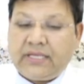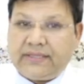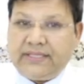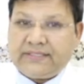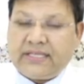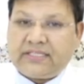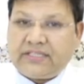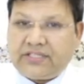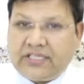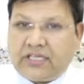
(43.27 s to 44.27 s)
These are the
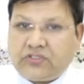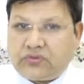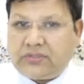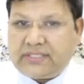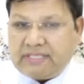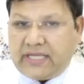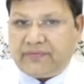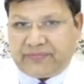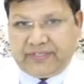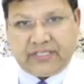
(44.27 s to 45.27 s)
three consonants I
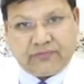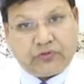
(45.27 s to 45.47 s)
have taken